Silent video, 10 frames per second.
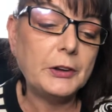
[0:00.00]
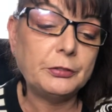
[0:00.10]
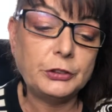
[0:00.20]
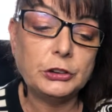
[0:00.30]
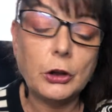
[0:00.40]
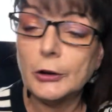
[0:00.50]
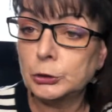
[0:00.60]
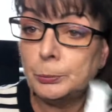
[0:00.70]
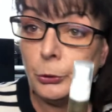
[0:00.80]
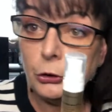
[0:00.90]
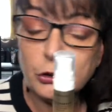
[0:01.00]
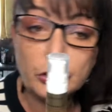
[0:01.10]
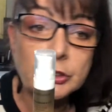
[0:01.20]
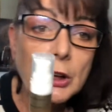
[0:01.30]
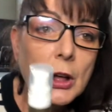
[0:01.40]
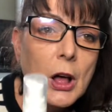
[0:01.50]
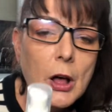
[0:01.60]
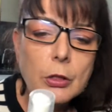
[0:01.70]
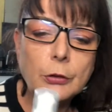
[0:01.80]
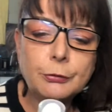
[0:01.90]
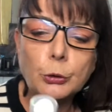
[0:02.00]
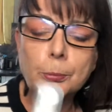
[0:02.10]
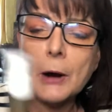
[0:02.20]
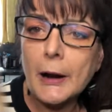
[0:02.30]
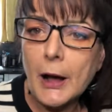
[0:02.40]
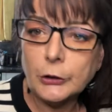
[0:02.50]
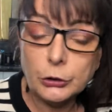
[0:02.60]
if you'd like to purchase the full product.